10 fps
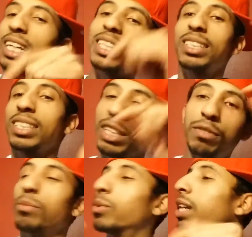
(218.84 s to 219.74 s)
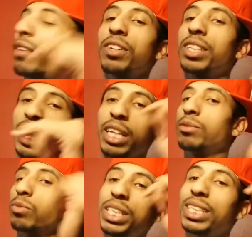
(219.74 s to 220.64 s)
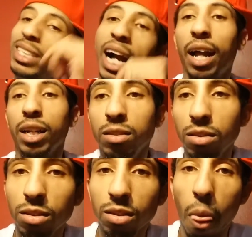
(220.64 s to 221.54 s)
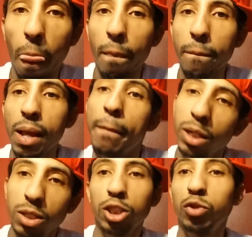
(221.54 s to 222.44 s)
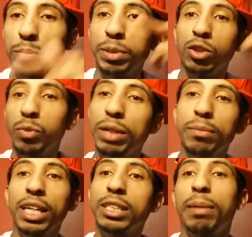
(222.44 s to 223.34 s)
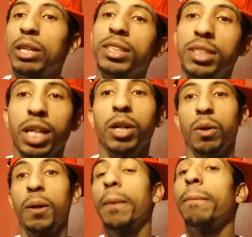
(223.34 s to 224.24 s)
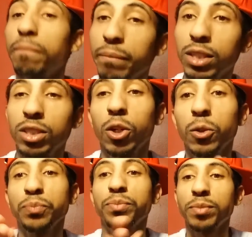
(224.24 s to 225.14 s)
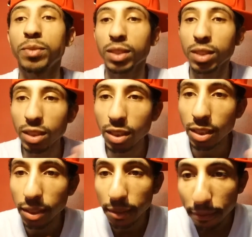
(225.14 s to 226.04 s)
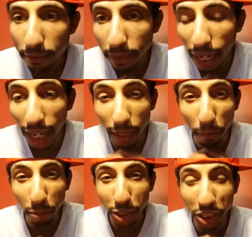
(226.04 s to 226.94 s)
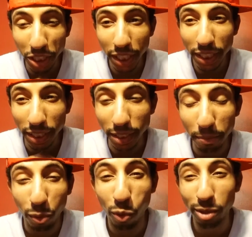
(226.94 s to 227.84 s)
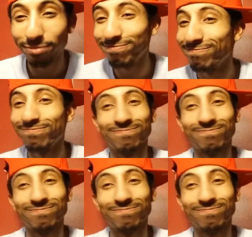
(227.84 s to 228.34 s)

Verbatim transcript: Let's give them whatever games we got and put it on the Switch because we it's about to sell. So I appreciate the support.